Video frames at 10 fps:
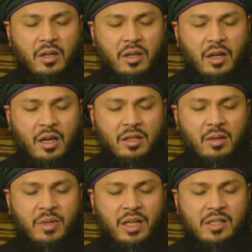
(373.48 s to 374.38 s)
Adam
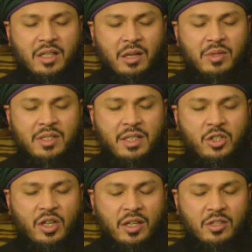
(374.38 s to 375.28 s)
alayhi salam was
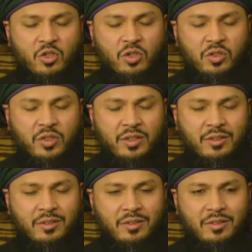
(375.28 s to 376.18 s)
teaching his children.
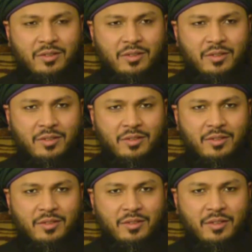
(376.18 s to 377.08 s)

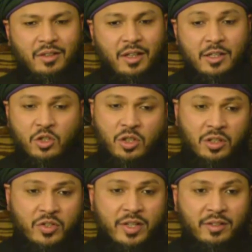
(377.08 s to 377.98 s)
His
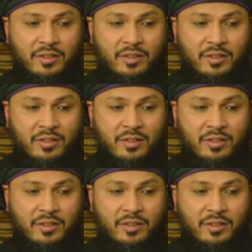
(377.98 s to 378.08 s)
children.